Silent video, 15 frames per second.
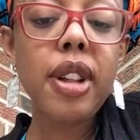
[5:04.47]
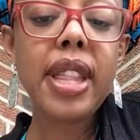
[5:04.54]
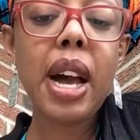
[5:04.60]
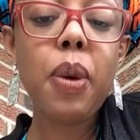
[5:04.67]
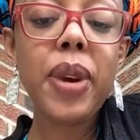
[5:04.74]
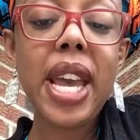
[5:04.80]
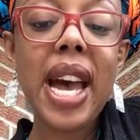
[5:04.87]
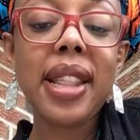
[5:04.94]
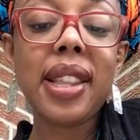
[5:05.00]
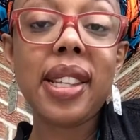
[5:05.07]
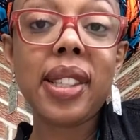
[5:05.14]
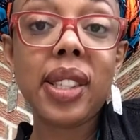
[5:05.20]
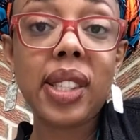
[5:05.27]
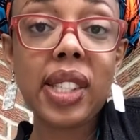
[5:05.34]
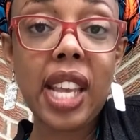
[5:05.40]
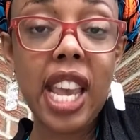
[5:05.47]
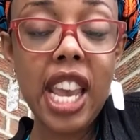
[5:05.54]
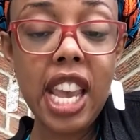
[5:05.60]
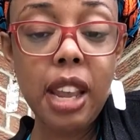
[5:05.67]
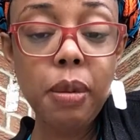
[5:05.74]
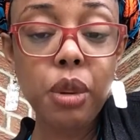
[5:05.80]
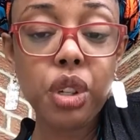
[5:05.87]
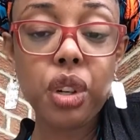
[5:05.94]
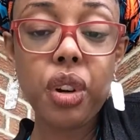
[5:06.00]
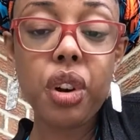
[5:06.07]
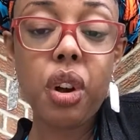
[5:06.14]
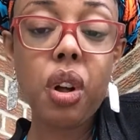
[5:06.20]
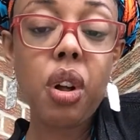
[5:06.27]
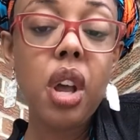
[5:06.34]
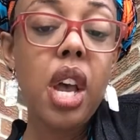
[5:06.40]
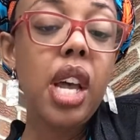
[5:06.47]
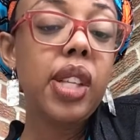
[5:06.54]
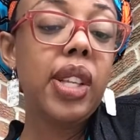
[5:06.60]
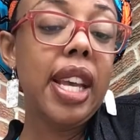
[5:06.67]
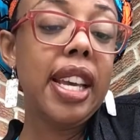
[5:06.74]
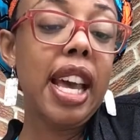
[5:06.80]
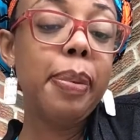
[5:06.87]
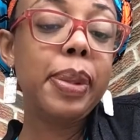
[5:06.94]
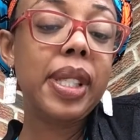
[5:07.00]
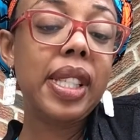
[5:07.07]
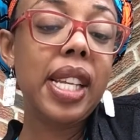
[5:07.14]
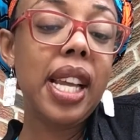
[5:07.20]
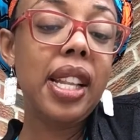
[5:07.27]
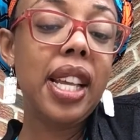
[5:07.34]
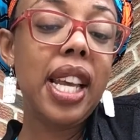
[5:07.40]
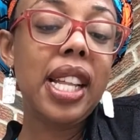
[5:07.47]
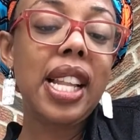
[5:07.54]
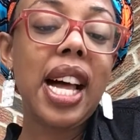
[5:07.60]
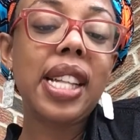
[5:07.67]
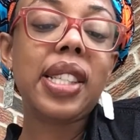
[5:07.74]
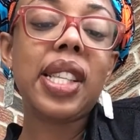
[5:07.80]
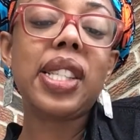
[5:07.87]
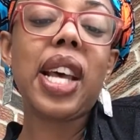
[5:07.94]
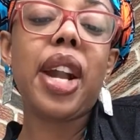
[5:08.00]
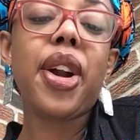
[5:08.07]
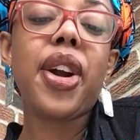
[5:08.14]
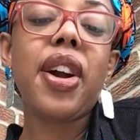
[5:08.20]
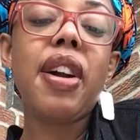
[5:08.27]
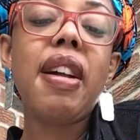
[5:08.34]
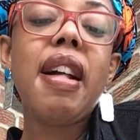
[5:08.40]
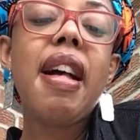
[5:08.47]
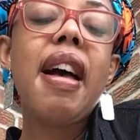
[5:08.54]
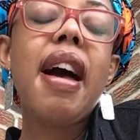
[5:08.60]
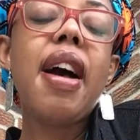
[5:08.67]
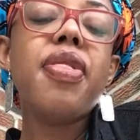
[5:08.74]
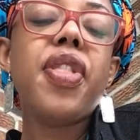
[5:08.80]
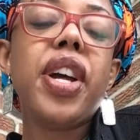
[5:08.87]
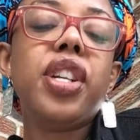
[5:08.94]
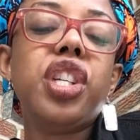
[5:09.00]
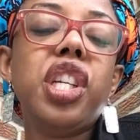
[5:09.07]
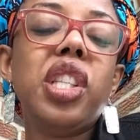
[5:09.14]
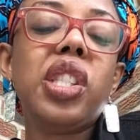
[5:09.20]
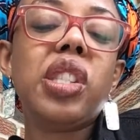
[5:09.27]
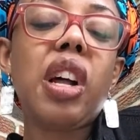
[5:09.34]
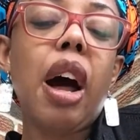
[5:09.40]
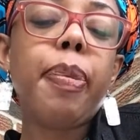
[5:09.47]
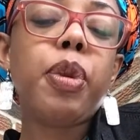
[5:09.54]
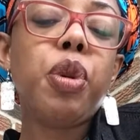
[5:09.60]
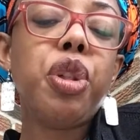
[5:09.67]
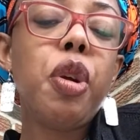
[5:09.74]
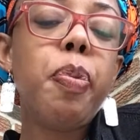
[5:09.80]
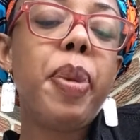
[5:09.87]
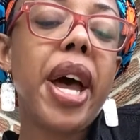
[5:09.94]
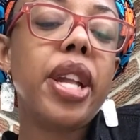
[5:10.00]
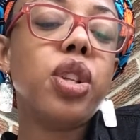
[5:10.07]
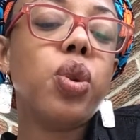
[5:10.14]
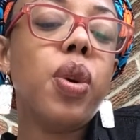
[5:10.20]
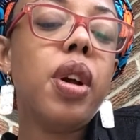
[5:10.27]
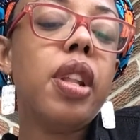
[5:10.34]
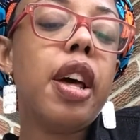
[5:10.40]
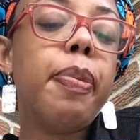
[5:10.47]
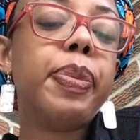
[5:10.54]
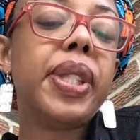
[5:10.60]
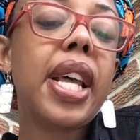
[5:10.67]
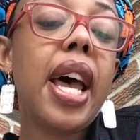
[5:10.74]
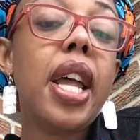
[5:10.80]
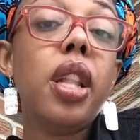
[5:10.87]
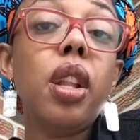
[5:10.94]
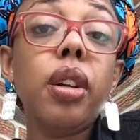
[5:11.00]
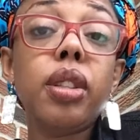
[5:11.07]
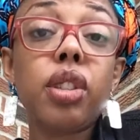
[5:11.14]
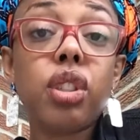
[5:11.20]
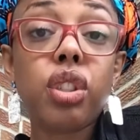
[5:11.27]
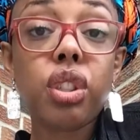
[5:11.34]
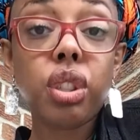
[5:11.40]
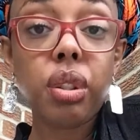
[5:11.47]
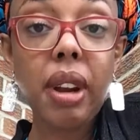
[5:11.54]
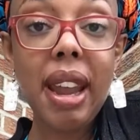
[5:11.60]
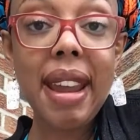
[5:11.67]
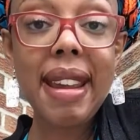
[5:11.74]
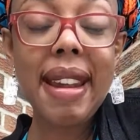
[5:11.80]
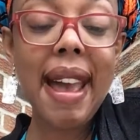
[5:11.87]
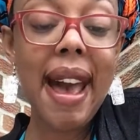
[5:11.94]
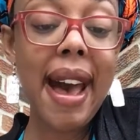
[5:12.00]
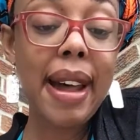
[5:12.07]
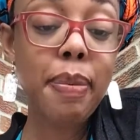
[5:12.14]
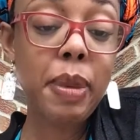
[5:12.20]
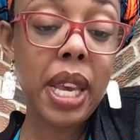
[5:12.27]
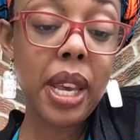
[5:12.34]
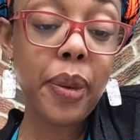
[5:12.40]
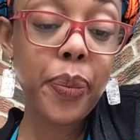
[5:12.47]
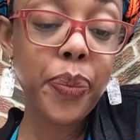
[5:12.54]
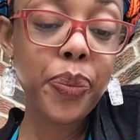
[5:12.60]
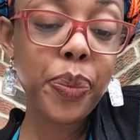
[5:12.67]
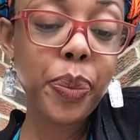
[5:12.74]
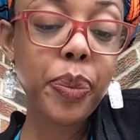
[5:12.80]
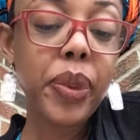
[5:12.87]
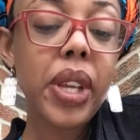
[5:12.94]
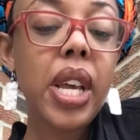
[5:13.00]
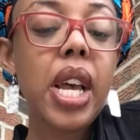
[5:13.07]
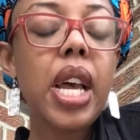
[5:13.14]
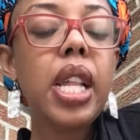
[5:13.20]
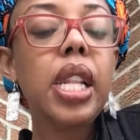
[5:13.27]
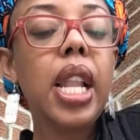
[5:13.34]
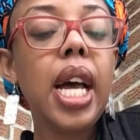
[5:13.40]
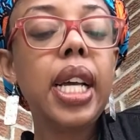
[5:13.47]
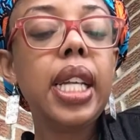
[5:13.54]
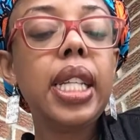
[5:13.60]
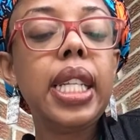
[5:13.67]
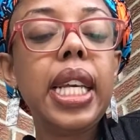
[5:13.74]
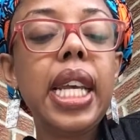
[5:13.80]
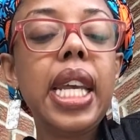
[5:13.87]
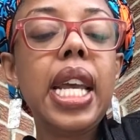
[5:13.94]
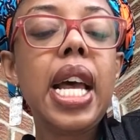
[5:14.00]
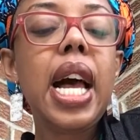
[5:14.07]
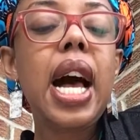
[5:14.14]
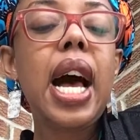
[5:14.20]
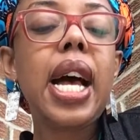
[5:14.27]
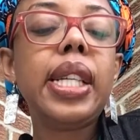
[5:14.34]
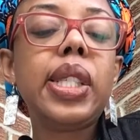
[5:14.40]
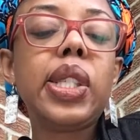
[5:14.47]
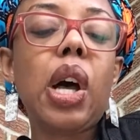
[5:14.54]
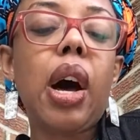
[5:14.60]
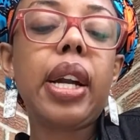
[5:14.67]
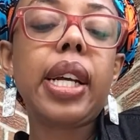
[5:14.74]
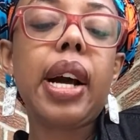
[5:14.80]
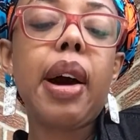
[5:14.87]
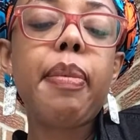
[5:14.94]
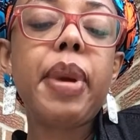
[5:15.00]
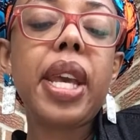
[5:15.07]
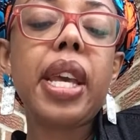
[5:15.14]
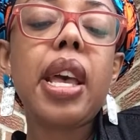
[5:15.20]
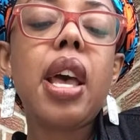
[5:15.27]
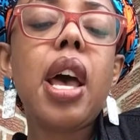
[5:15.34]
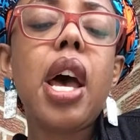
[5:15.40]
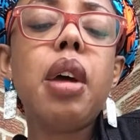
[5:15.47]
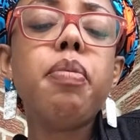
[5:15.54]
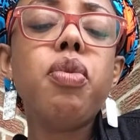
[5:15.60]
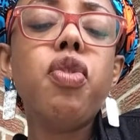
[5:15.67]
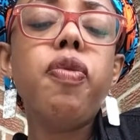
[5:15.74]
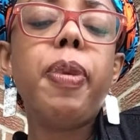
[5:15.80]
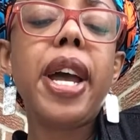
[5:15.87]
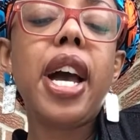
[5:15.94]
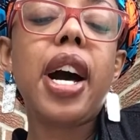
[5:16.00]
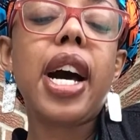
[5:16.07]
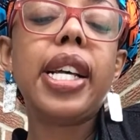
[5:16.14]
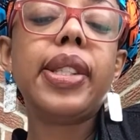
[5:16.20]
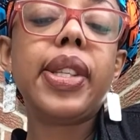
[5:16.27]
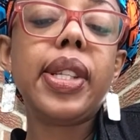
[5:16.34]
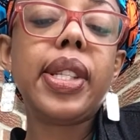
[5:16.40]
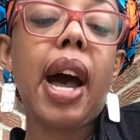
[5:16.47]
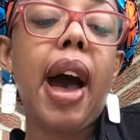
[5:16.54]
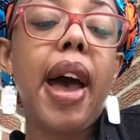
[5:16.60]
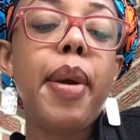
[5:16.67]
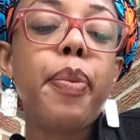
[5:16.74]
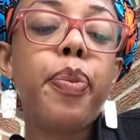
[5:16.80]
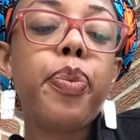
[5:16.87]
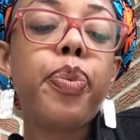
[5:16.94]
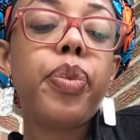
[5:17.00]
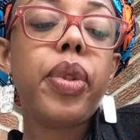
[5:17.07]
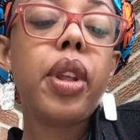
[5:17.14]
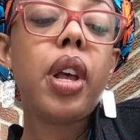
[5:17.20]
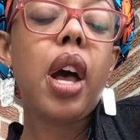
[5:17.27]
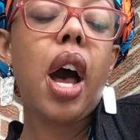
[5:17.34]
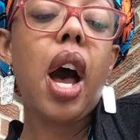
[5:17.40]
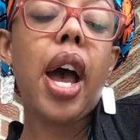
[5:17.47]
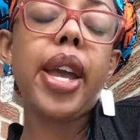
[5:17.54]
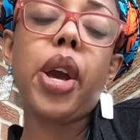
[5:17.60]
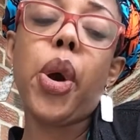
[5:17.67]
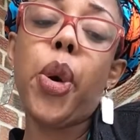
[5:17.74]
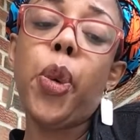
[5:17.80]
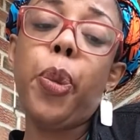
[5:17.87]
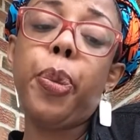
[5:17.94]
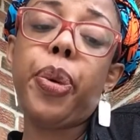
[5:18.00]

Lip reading: that we had the same journal, so I kept stealing glances at her, and then she stopped with her pen to her lips and looked straight at me. Luckily, I saw it coming. I moved my eyes in time. I hope.